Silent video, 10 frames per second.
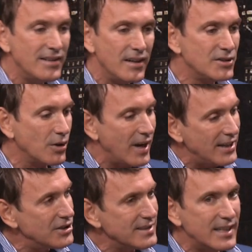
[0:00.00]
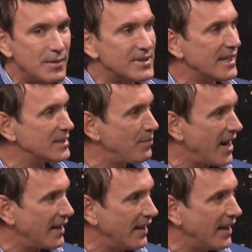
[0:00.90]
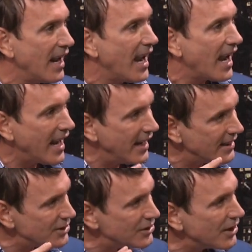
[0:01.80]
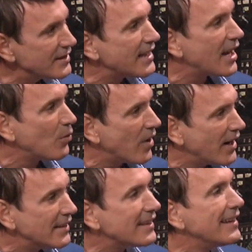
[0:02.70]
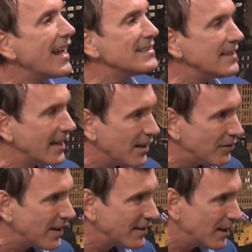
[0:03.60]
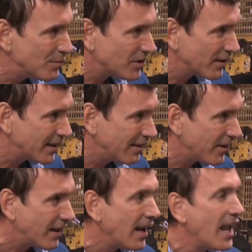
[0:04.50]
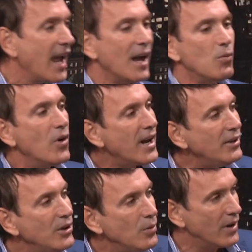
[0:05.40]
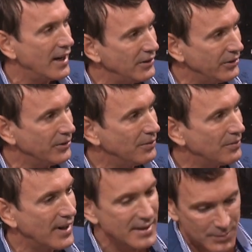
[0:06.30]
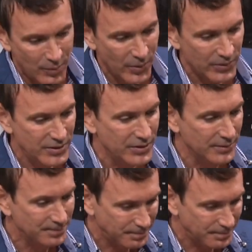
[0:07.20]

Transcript: So it just keeps expanding. And it's just that awareness, that's the gift that keeps on giving. And what I do, as opposed to